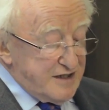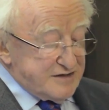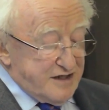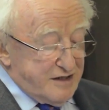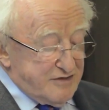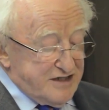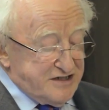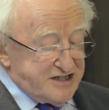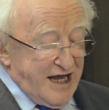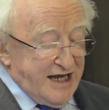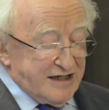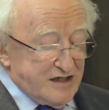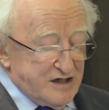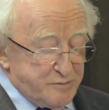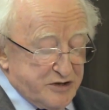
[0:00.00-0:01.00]
their
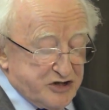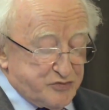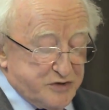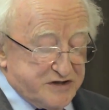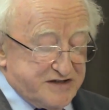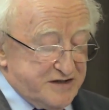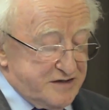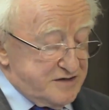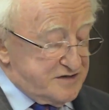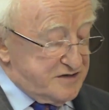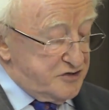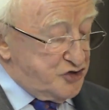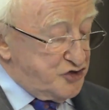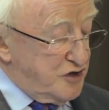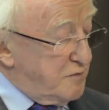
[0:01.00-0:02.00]
entanglement with
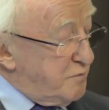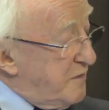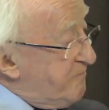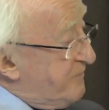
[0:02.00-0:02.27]
citizenship,